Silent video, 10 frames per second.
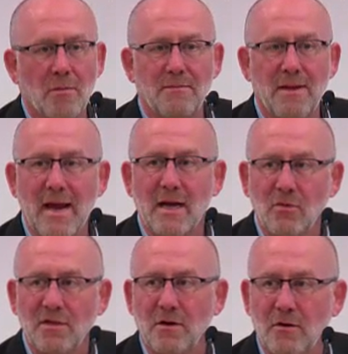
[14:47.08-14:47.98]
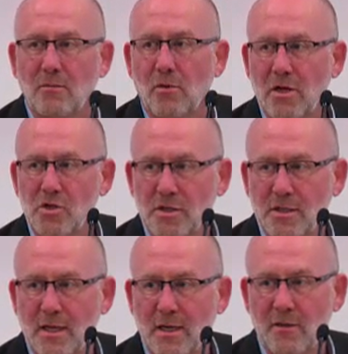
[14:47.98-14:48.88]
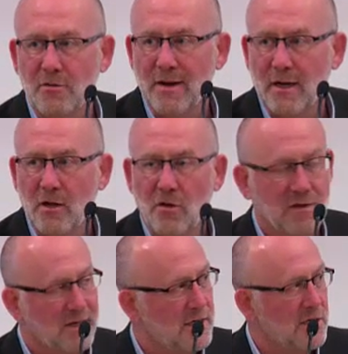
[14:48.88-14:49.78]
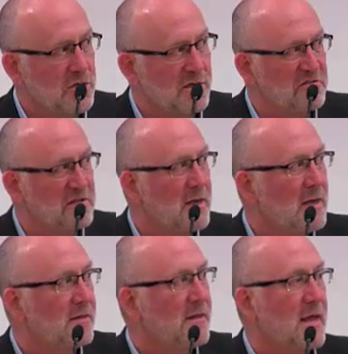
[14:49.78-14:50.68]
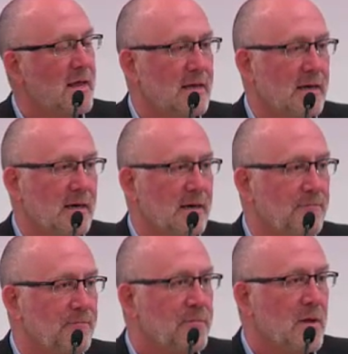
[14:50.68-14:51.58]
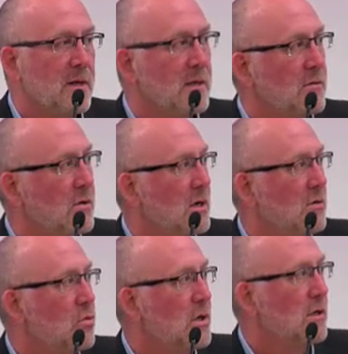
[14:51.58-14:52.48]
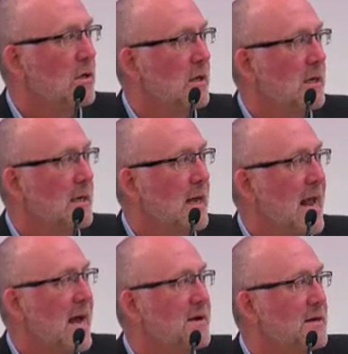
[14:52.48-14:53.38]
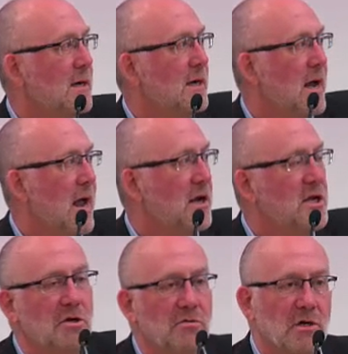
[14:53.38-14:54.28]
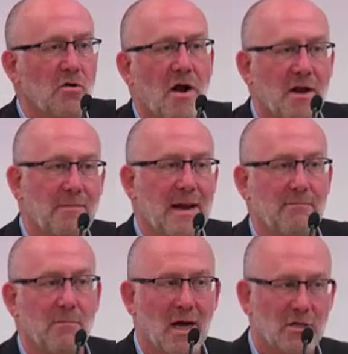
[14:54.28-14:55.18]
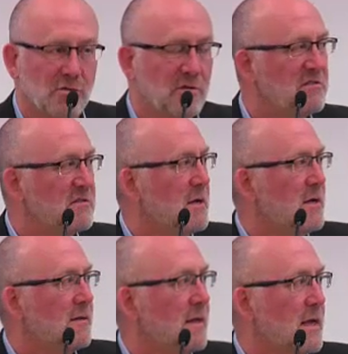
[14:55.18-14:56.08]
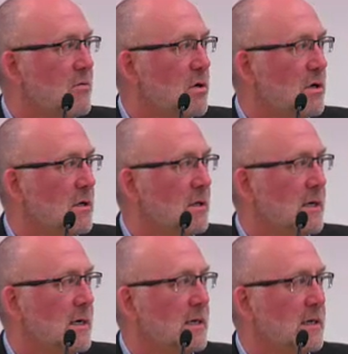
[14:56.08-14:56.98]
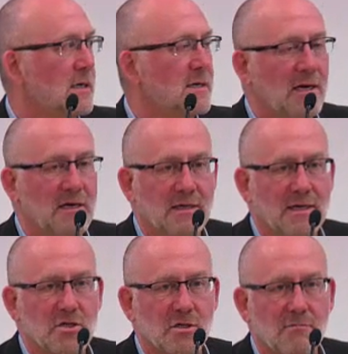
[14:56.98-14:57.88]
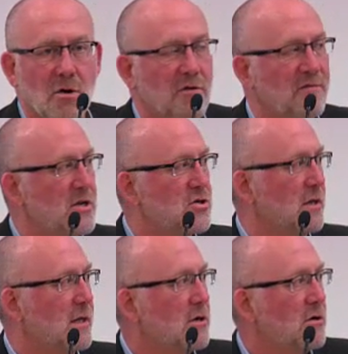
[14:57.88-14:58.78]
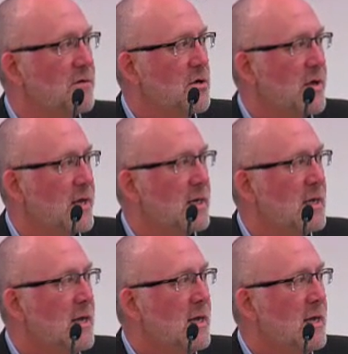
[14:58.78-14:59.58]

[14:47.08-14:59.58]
pain with their depression and other mental health conditions, they will add acute and chronic pain modules They will conduct additional motivational interviewing.